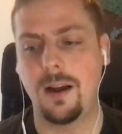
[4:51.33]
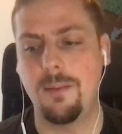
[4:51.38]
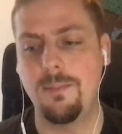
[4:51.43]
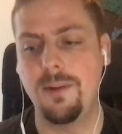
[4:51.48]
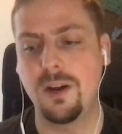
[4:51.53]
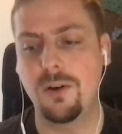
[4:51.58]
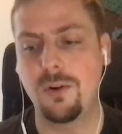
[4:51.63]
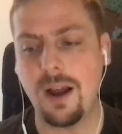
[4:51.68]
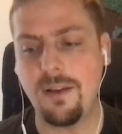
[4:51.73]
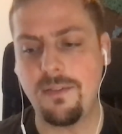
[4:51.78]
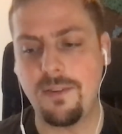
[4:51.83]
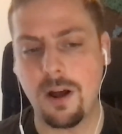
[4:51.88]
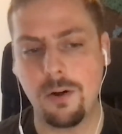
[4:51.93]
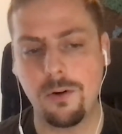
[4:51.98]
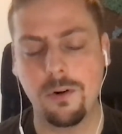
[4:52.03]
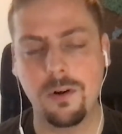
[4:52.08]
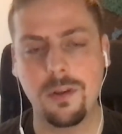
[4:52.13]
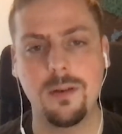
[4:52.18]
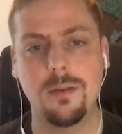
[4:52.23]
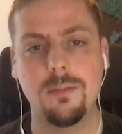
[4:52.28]
Graph
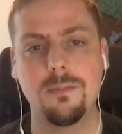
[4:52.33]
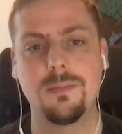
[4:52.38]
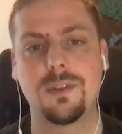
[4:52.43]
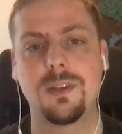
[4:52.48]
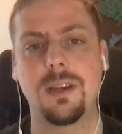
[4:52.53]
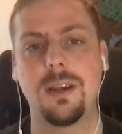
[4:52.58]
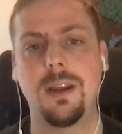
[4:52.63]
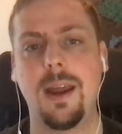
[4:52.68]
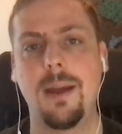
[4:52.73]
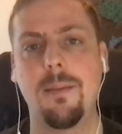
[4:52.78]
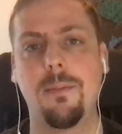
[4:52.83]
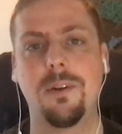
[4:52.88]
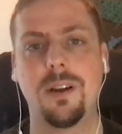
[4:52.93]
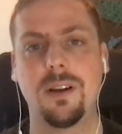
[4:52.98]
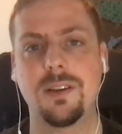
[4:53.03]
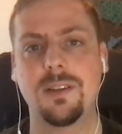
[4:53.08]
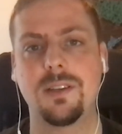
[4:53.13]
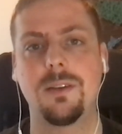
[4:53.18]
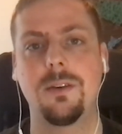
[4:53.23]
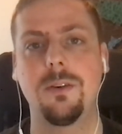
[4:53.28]
algorithms enabled
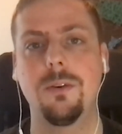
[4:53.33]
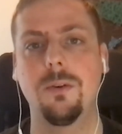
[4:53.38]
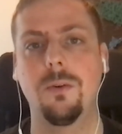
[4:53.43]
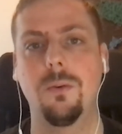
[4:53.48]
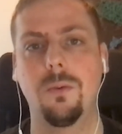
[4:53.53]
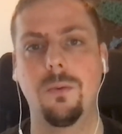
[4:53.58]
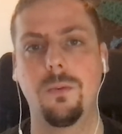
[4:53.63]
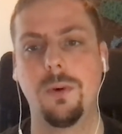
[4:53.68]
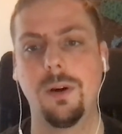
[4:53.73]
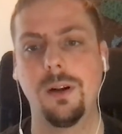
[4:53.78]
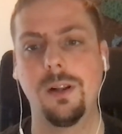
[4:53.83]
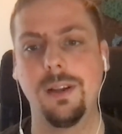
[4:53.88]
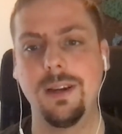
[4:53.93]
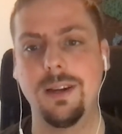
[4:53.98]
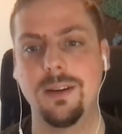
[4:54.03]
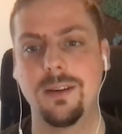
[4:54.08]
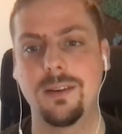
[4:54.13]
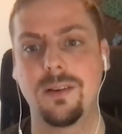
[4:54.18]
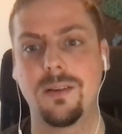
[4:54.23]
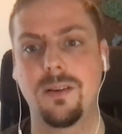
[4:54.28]
us to
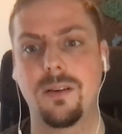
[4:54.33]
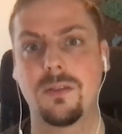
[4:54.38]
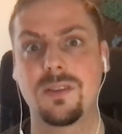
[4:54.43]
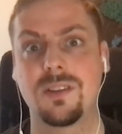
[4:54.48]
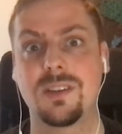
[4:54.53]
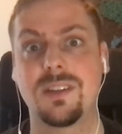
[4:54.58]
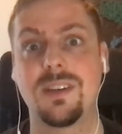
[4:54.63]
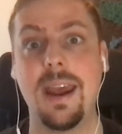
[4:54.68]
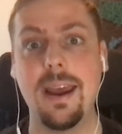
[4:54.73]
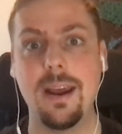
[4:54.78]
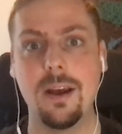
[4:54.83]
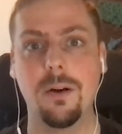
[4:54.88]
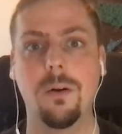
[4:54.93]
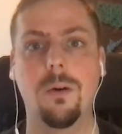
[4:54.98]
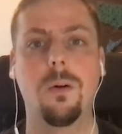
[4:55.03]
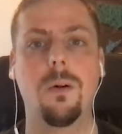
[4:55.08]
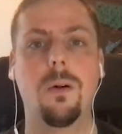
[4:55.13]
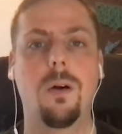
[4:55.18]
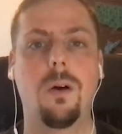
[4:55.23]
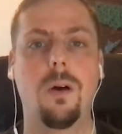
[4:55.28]
really
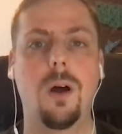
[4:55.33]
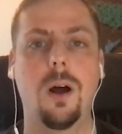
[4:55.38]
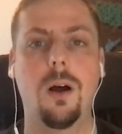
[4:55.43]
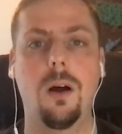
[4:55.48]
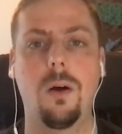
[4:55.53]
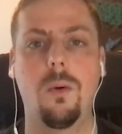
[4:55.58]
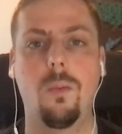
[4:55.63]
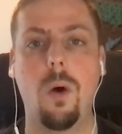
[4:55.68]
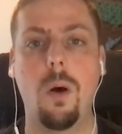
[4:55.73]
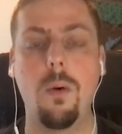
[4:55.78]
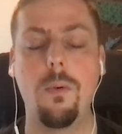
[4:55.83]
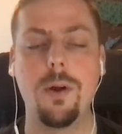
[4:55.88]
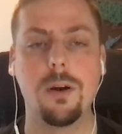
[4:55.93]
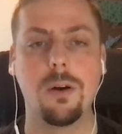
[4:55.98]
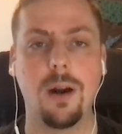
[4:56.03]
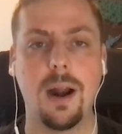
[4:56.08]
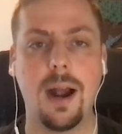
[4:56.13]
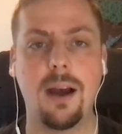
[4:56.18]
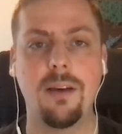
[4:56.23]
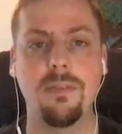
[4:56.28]
scale what we
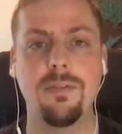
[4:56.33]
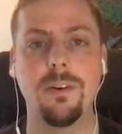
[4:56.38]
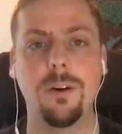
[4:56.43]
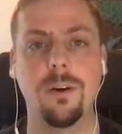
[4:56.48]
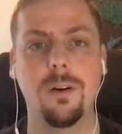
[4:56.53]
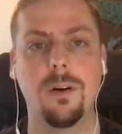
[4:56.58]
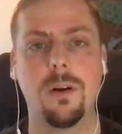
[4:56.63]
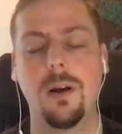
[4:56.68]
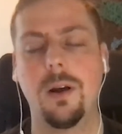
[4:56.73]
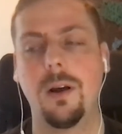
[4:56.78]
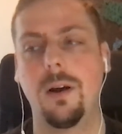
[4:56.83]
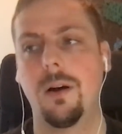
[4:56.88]
were after.